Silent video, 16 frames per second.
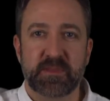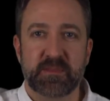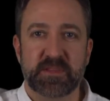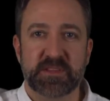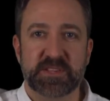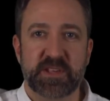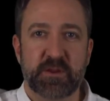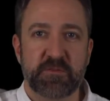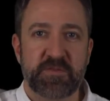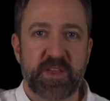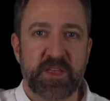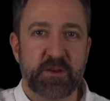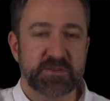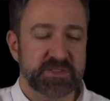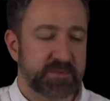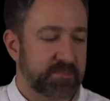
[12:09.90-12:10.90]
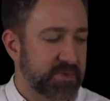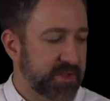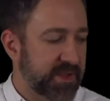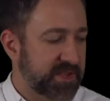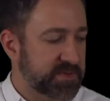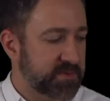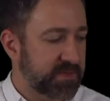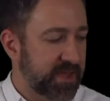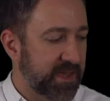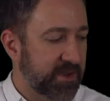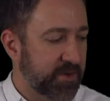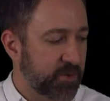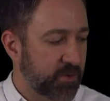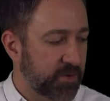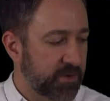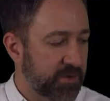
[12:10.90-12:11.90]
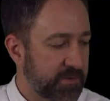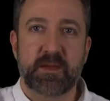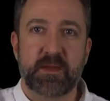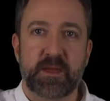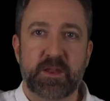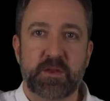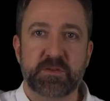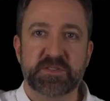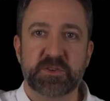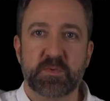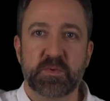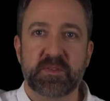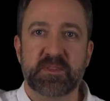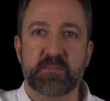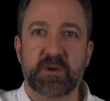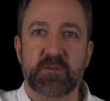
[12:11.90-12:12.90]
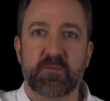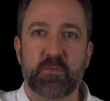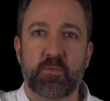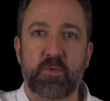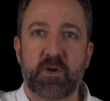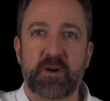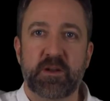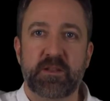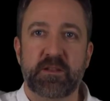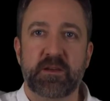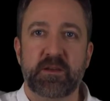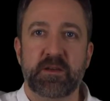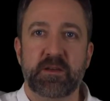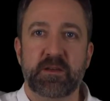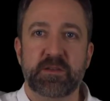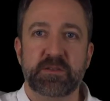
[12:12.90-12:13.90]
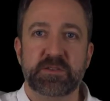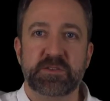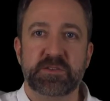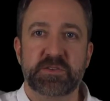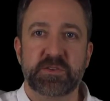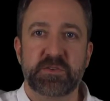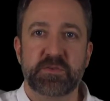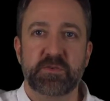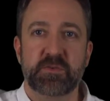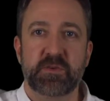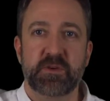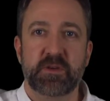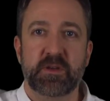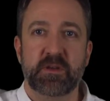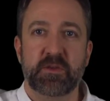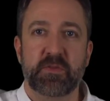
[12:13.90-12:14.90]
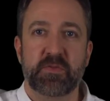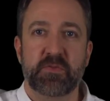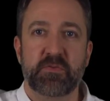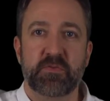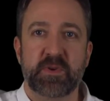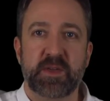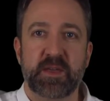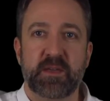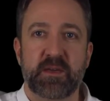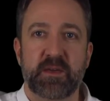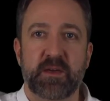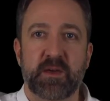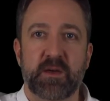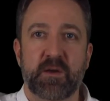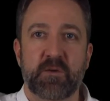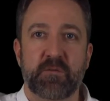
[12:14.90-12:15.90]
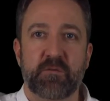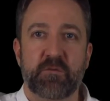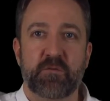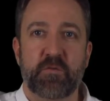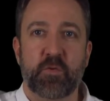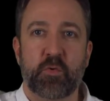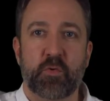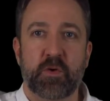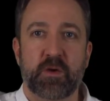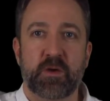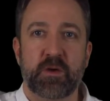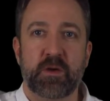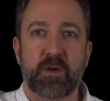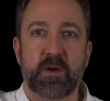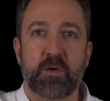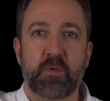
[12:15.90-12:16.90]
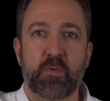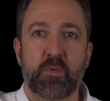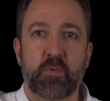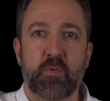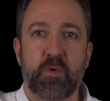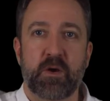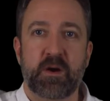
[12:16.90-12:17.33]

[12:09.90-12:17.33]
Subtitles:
Let's get our fingers in place with A chord and use the rhythm of 1, 2, 3, 4. 1, 2,